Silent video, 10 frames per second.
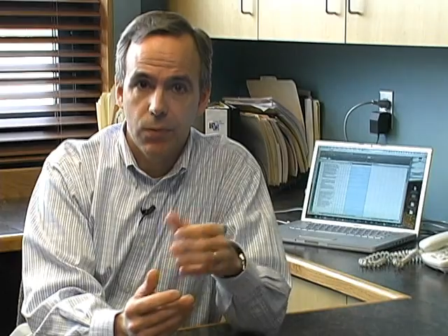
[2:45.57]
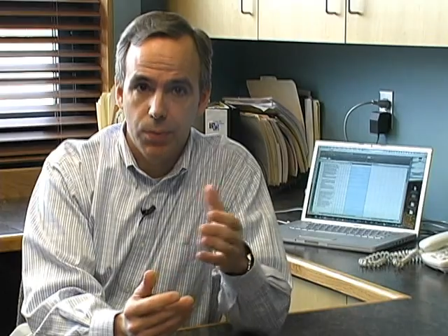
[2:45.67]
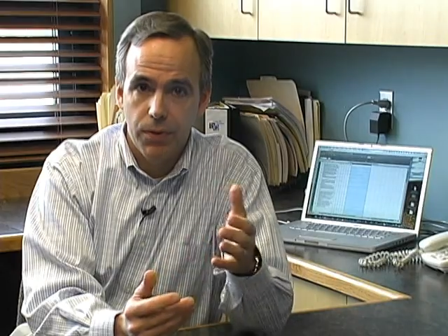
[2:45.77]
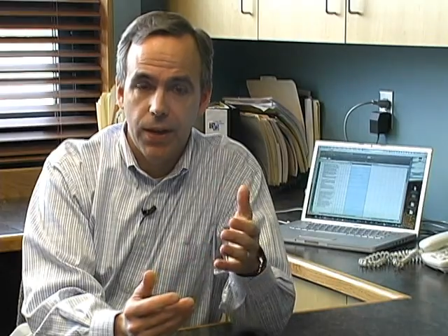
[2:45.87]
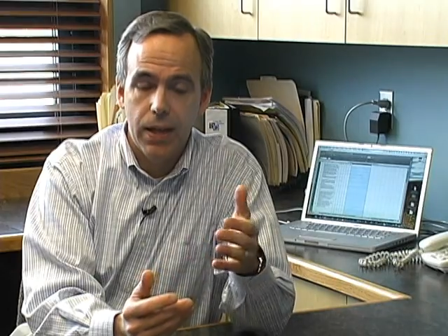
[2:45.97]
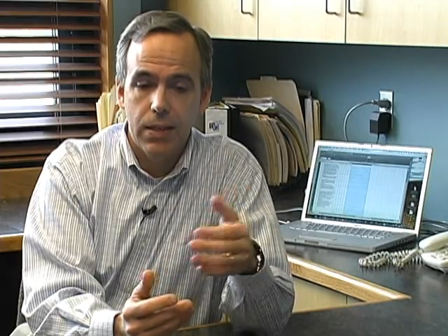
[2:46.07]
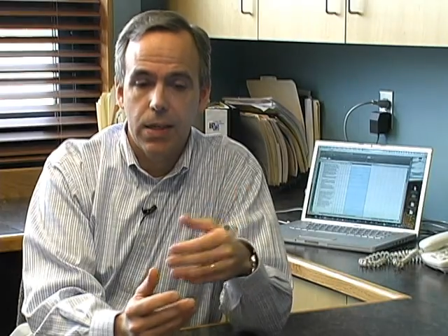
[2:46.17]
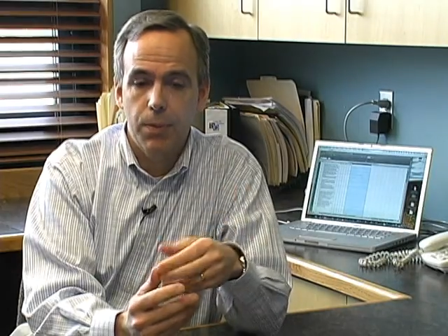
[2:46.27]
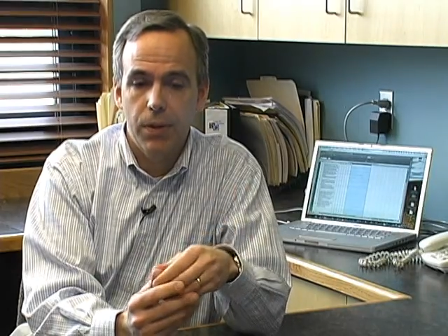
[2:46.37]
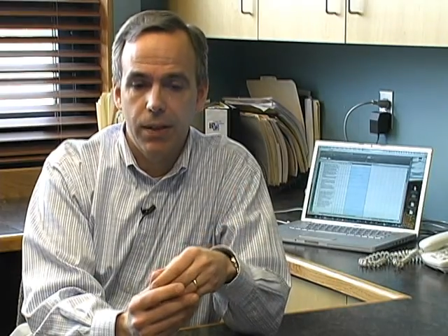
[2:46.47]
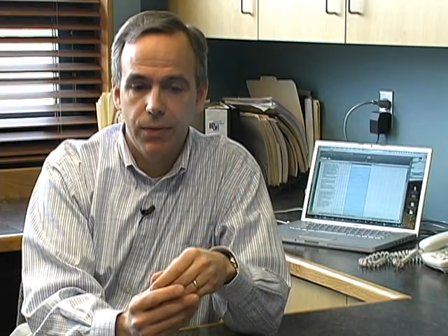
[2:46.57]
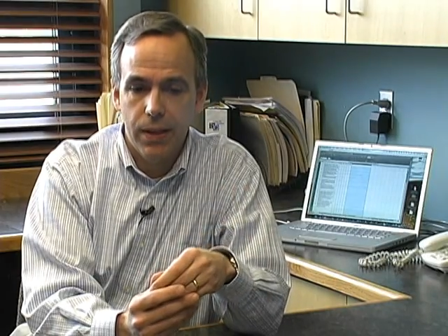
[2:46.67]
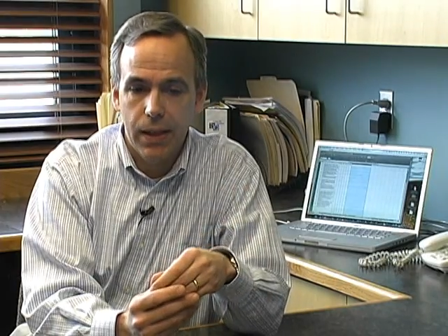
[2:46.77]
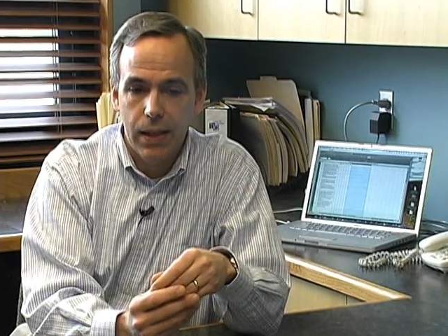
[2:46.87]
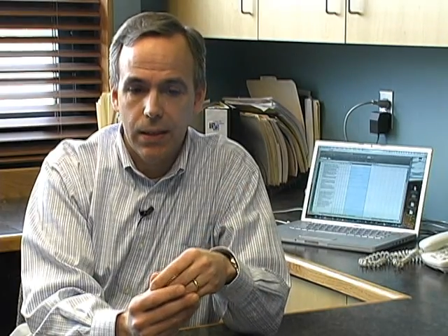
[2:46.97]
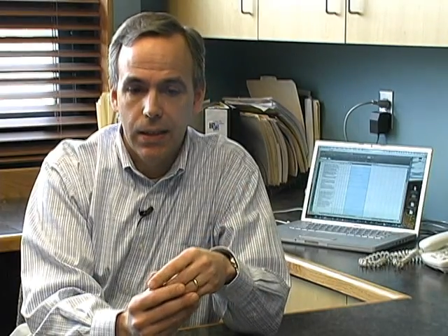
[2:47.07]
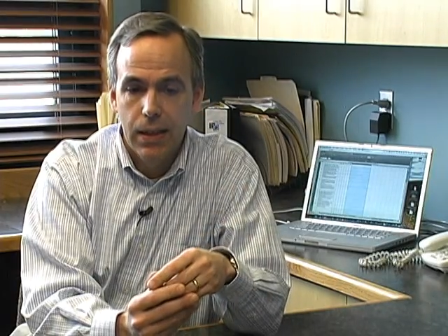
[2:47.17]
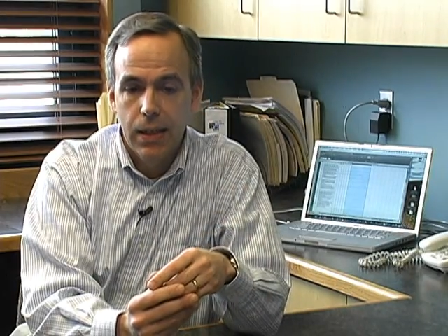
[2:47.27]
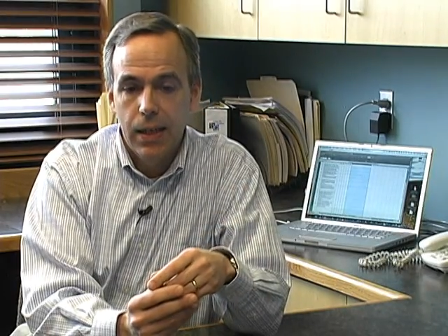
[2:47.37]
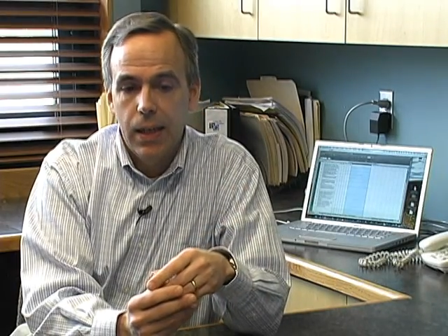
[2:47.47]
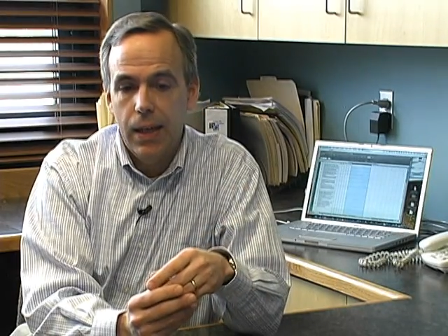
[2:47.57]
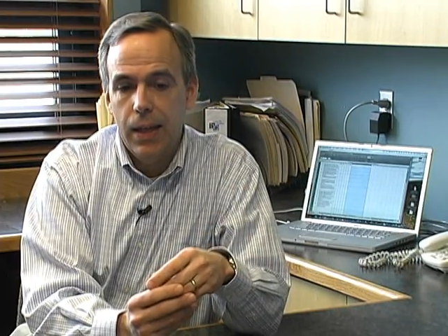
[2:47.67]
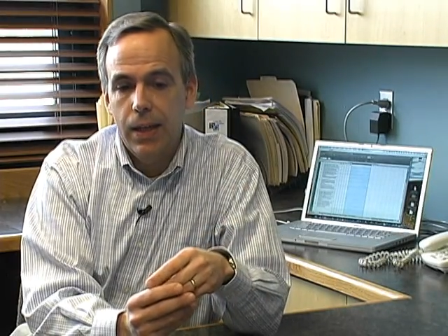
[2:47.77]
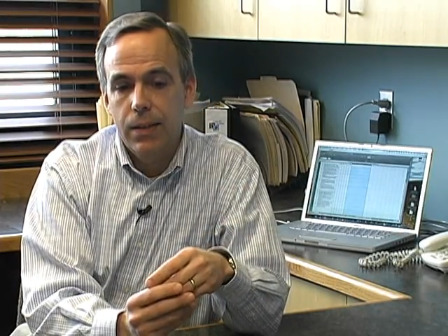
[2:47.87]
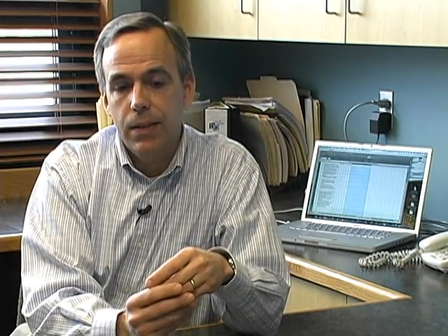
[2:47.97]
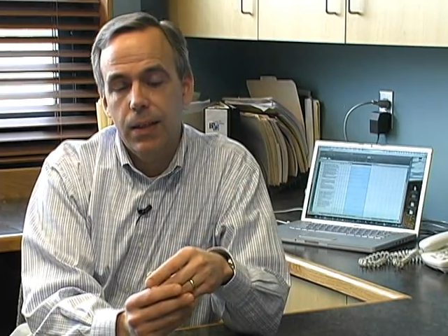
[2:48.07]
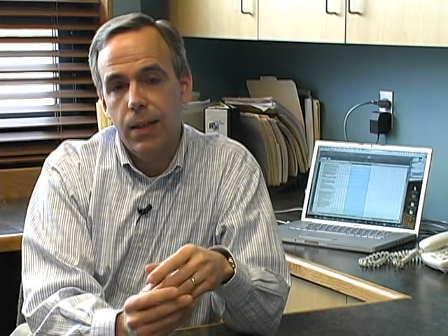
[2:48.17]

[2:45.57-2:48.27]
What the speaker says: We'll provide a template for that, and